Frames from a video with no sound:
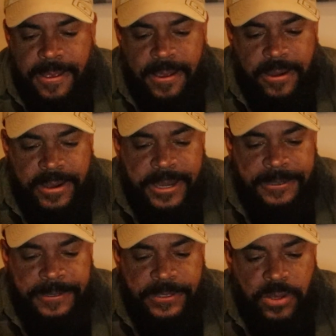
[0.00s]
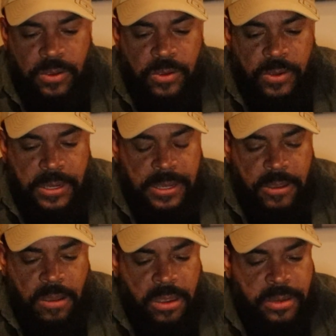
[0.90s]
All right. So
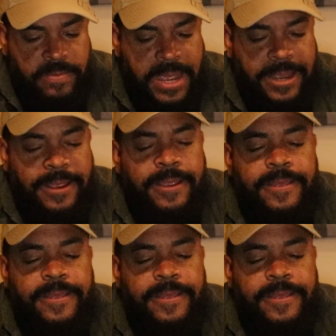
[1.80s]
on my